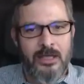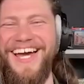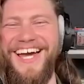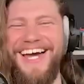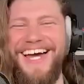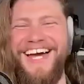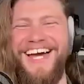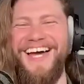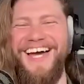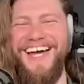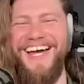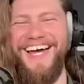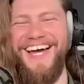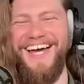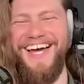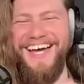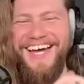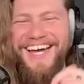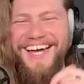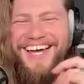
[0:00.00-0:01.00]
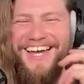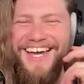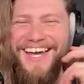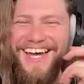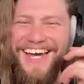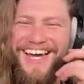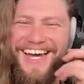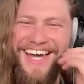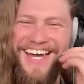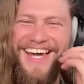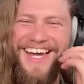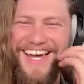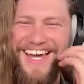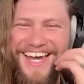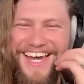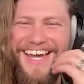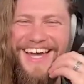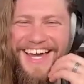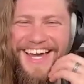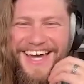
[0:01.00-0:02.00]
And Jed got it, and he was
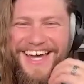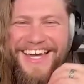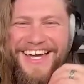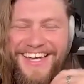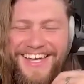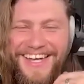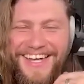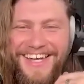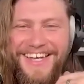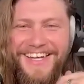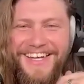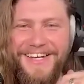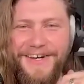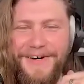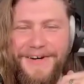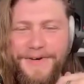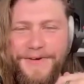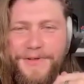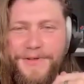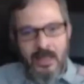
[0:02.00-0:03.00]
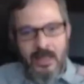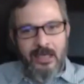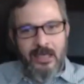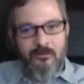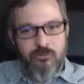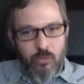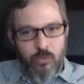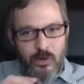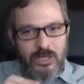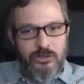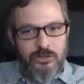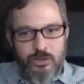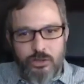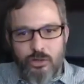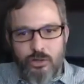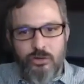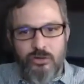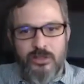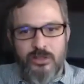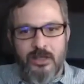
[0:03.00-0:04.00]
like, he saw that if we
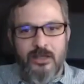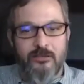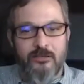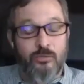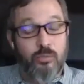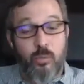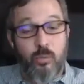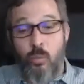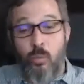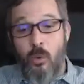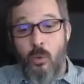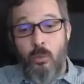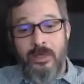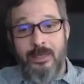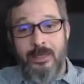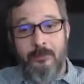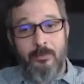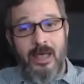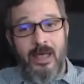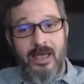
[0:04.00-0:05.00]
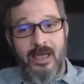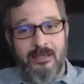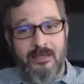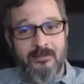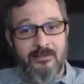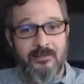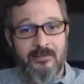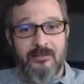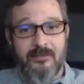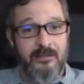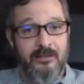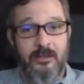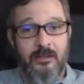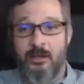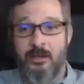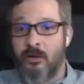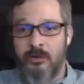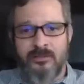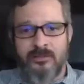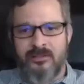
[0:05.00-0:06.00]
do this, what we get back is,
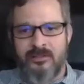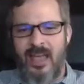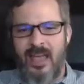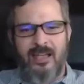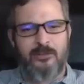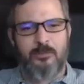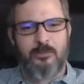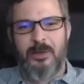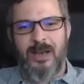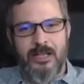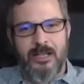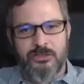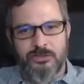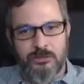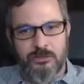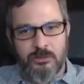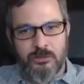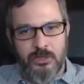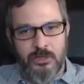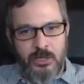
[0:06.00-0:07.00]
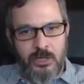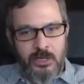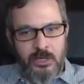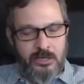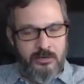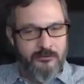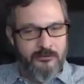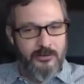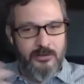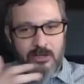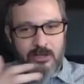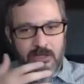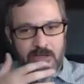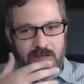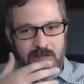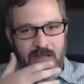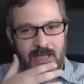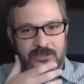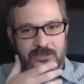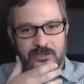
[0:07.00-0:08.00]
it's exponential. And if you look at
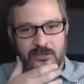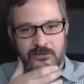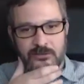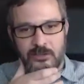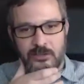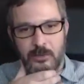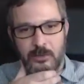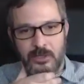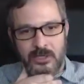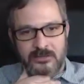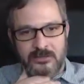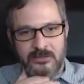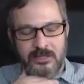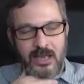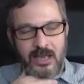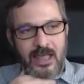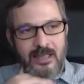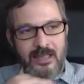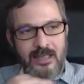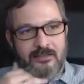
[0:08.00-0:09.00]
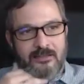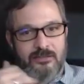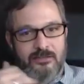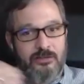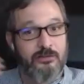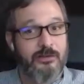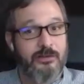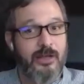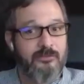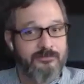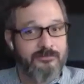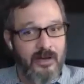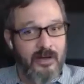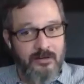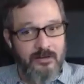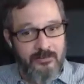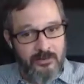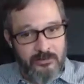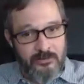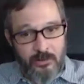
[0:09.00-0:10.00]
the iGel community today, that's, now
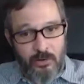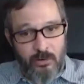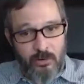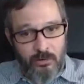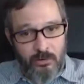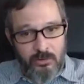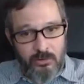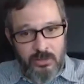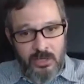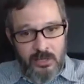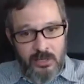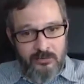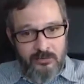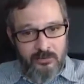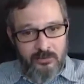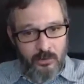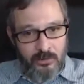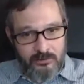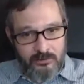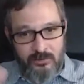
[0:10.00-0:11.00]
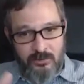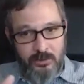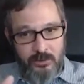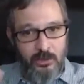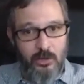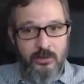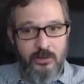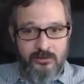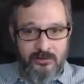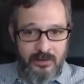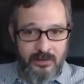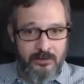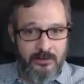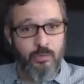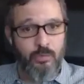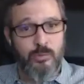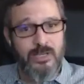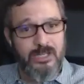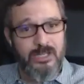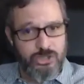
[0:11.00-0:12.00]
5 years old. So it's,
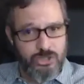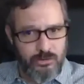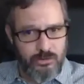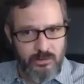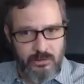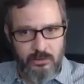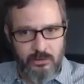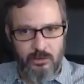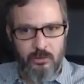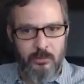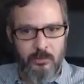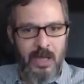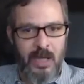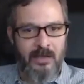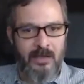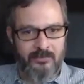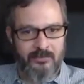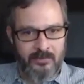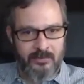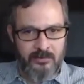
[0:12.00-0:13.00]
it's reached critical mass.